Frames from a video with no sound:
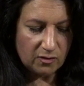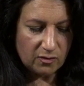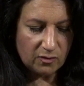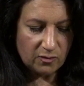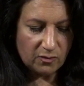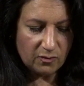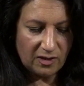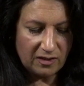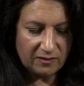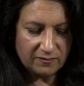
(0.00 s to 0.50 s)

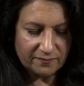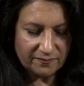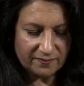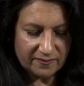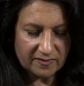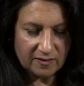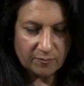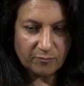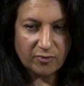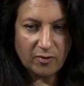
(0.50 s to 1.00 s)
Well,
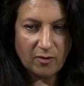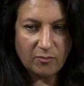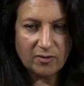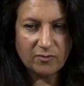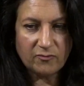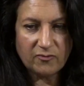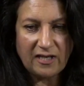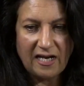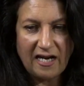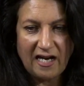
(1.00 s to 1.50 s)
the problem
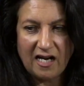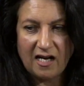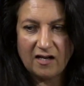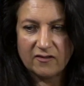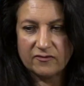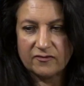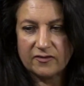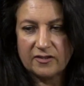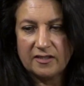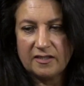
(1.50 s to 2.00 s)
we
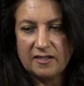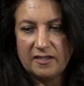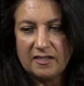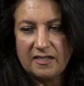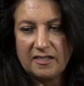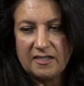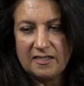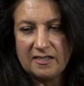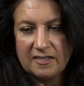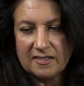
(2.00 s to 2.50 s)
have
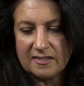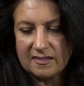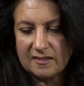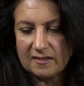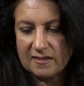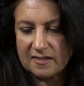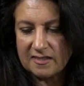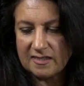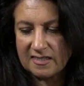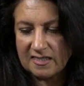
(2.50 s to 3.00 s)
is
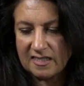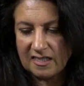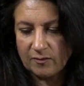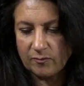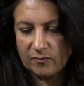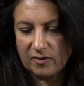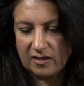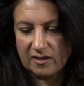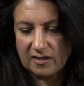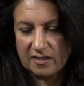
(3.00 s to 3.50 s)
that
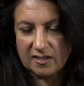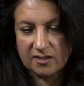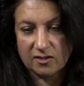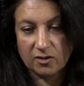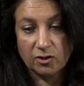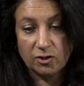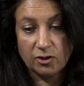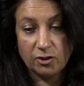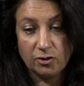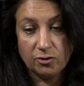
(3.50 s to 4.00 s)
stigma is a
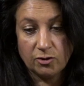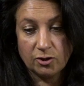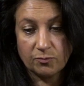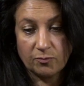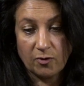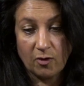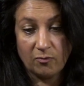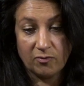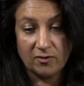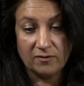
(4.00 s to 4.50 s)
huge
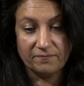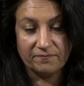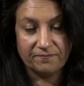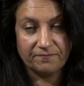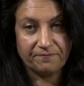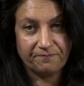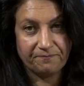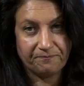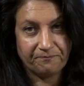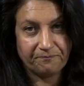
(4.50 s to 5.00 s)
problem.
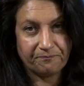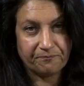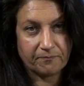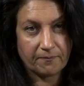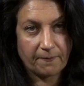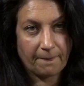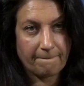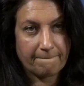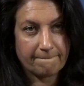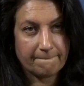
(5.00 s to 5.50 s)

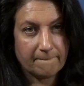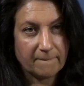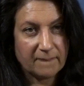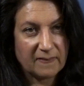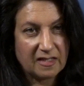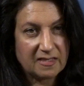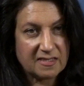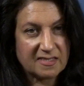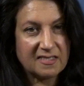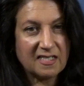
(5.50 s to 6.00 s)

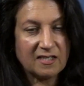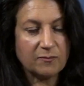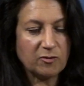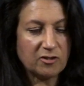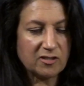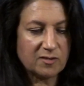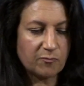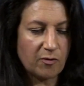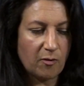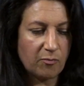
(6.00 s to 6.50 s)
Stigma
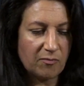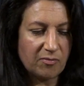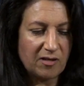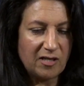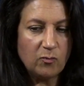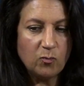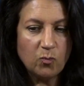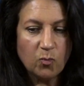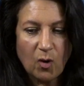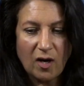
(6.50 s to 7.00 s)
is probably
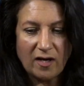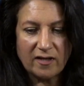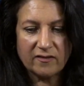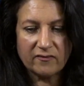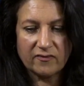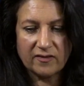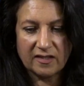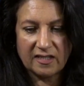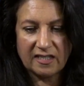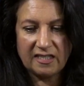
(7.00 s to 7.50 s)
one
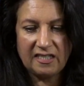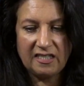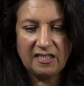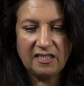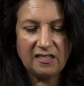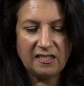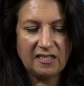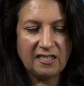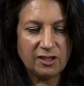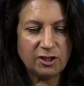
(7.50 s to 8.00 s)
of the
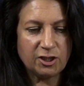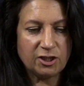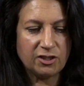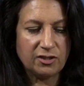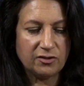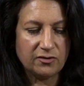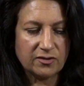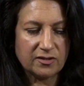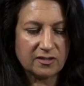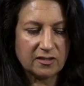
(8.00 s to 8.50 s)
key
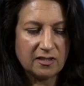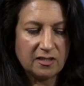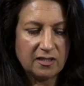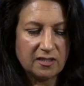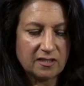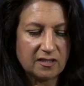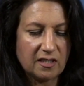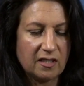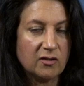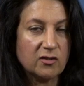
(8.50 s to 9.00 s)
issues
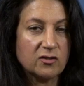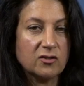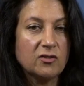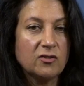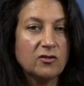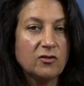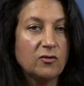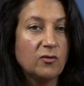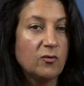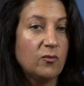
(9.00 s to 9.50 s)
that
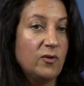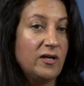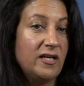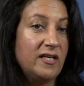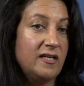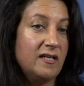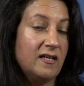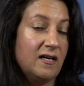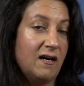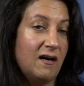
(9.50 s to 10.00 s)

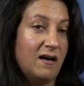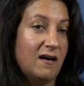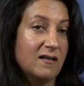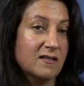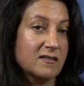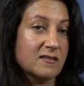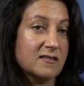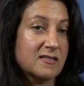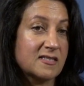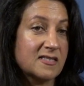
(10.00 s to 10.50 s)
we are
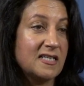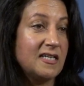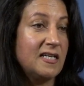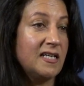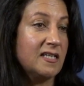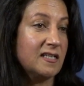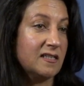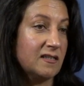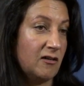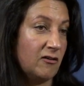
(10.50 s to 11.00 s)

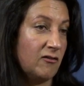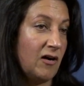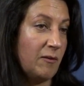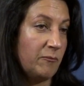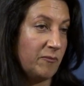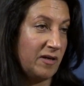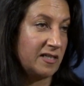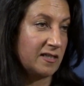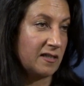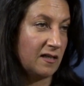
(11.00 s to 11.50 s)
seeing around
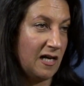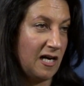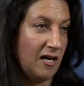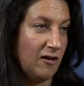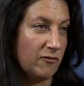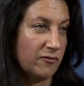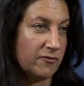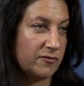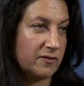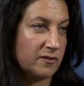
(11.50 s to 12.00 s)
mental
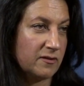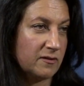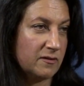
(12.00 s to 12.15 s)
health.